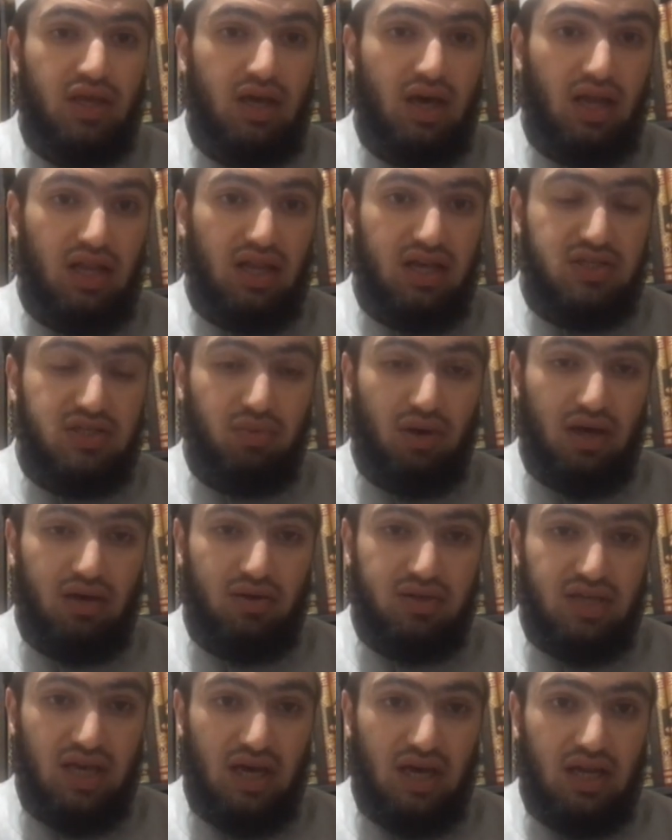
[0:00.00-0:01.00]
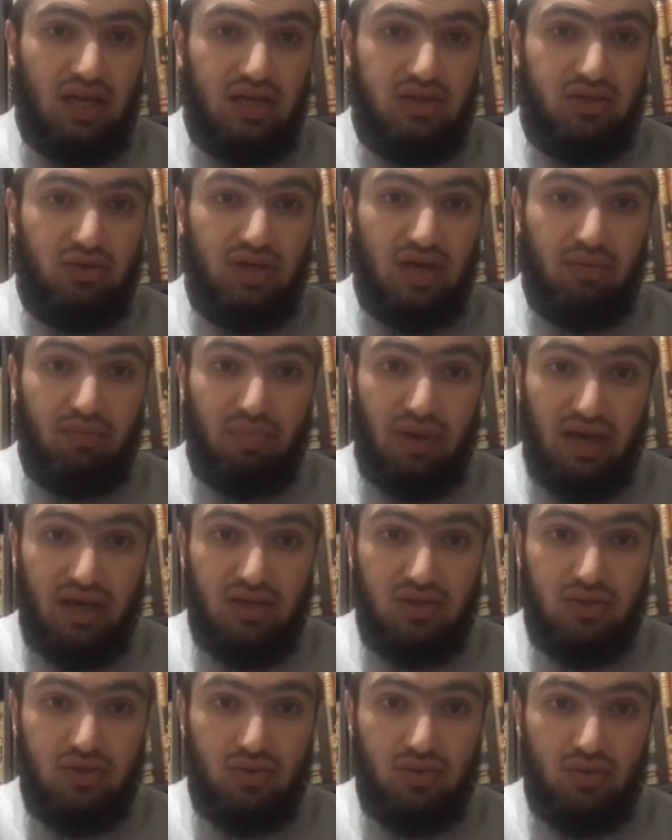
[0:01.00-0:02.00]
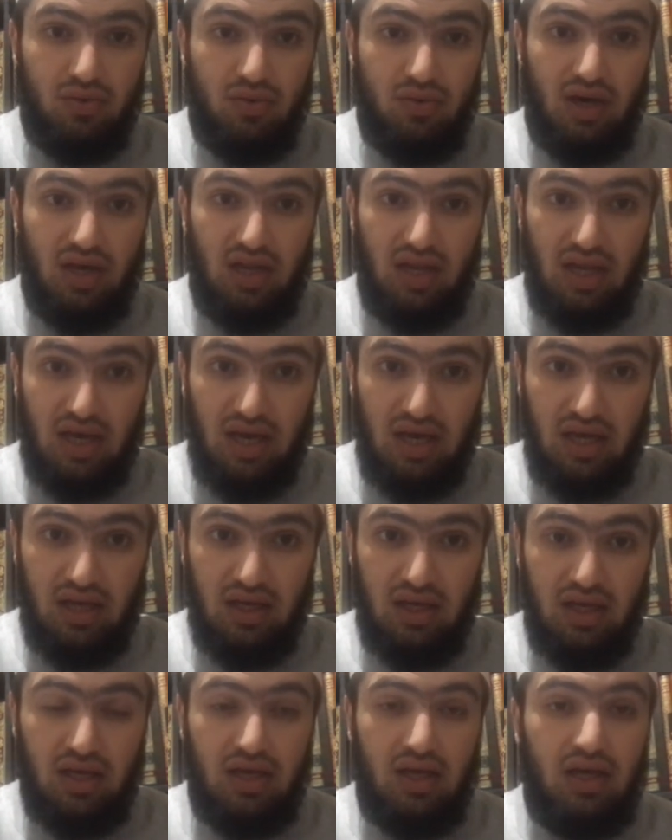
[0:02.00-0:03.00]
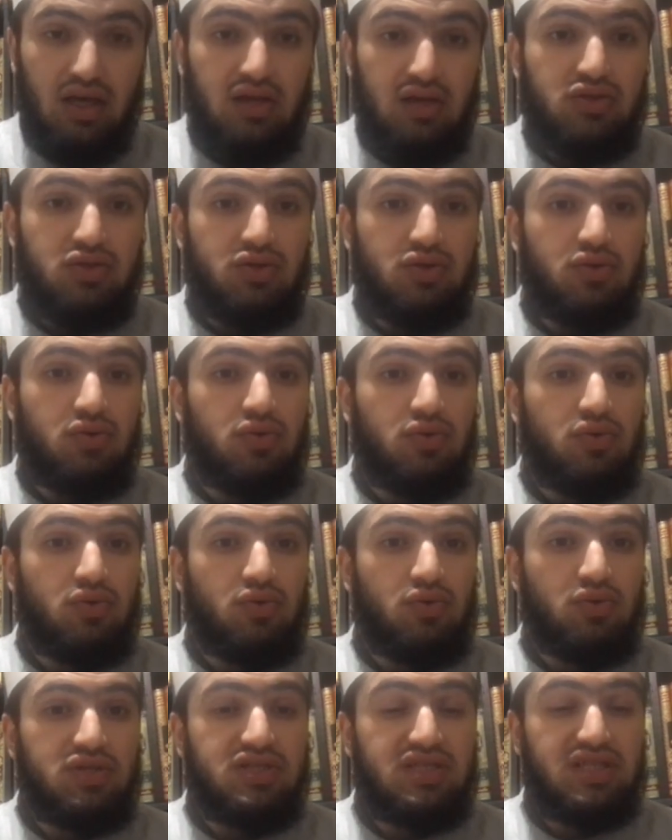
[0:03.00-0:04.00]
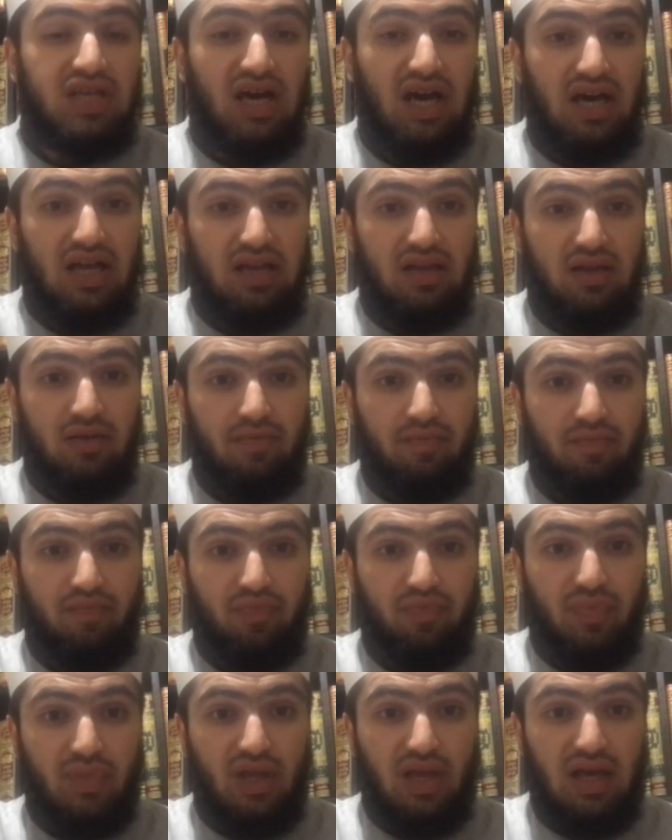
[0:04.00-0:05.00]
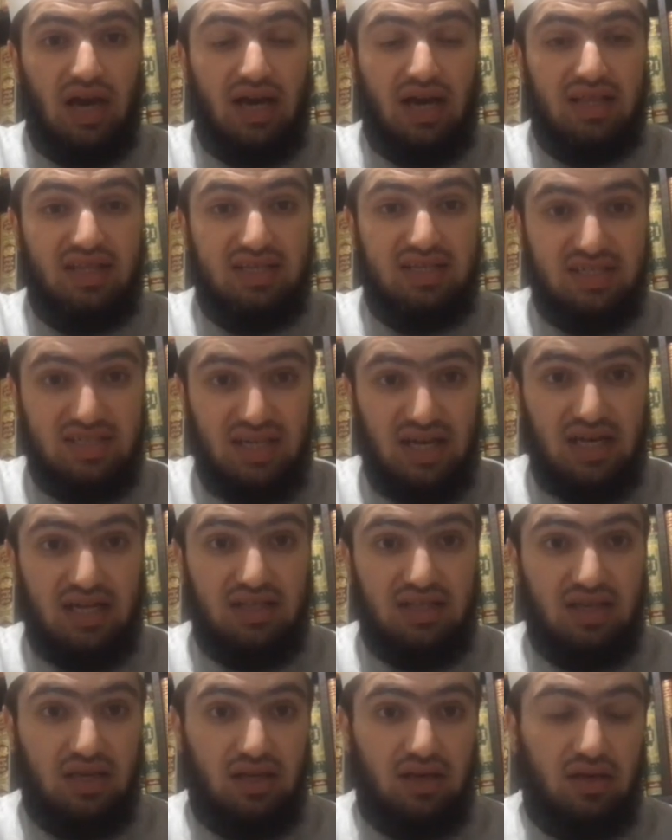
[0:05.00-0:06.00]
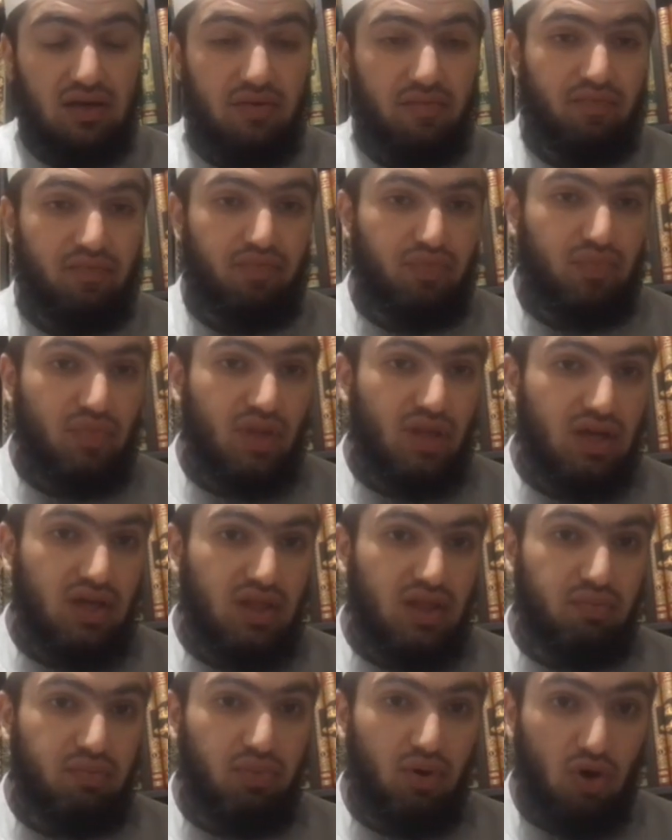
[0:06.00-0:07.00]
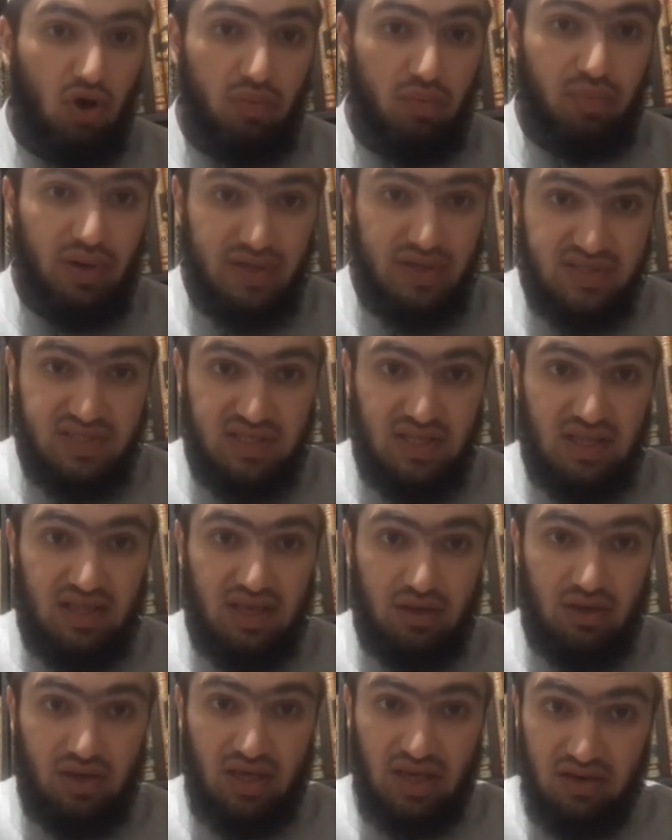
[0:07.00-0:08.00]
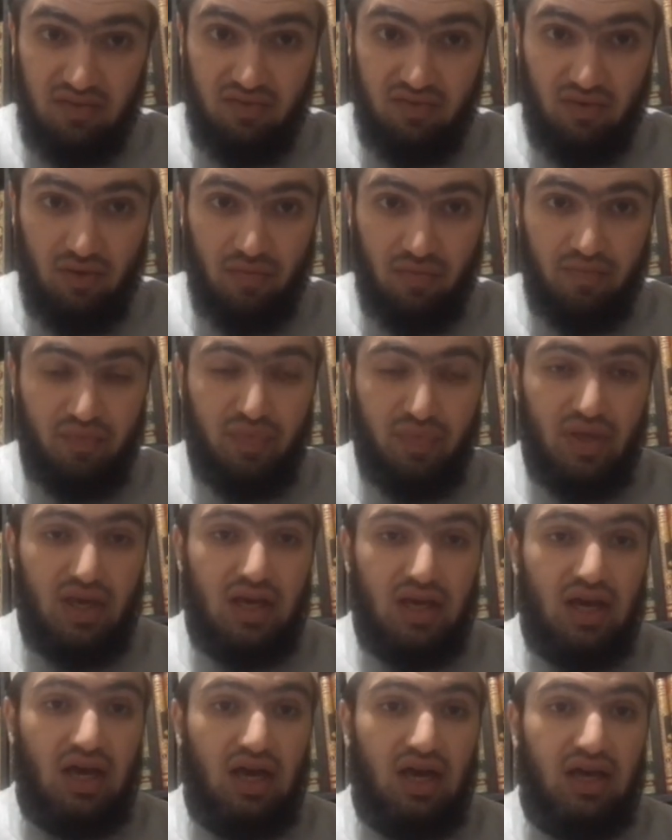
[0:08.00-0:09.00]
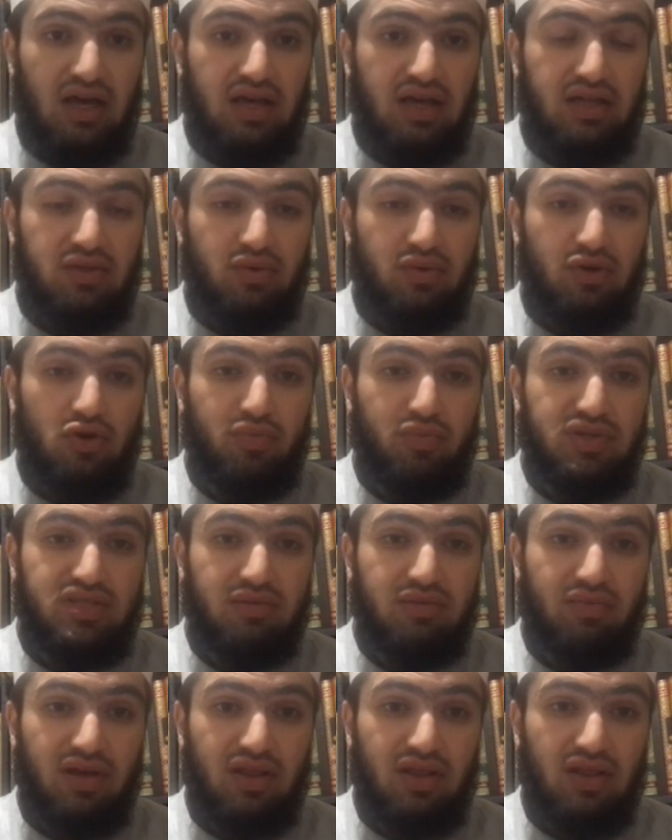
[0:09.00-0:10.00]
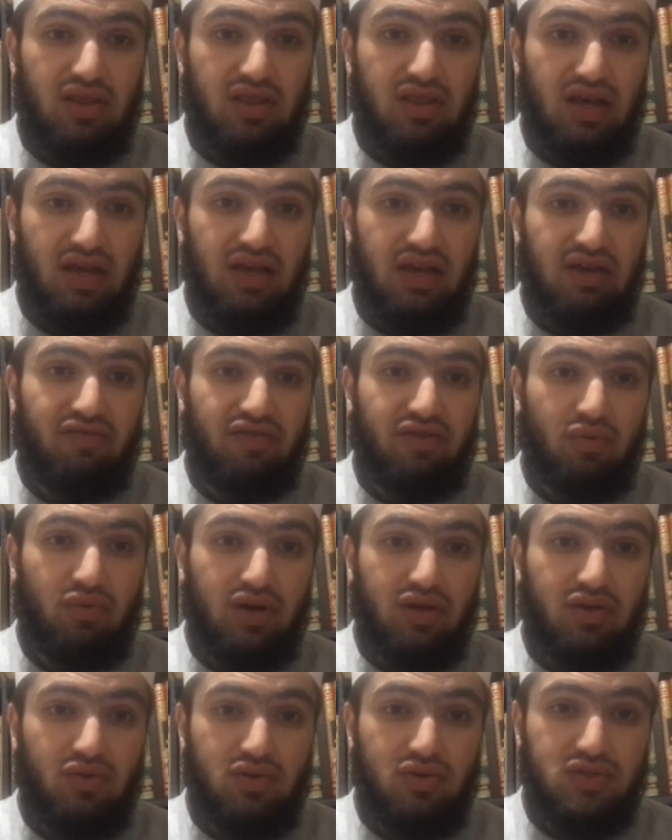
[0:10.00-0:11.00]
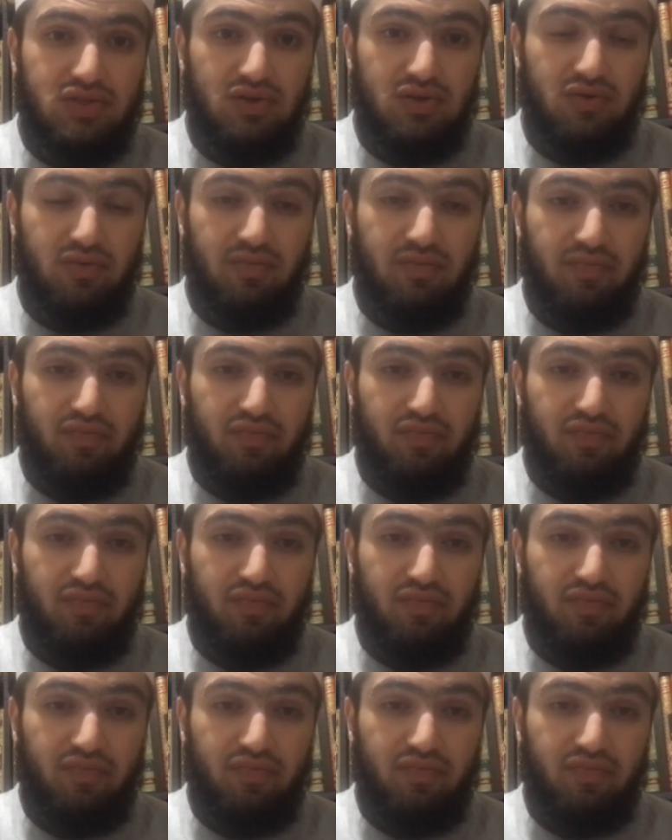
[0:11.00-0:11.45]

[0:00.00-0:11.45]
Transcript: Allah subhanahu wa ta'ala, to get back to Allah, to start understanding the purpose that they are here for. And we hope it's a month that everyone also,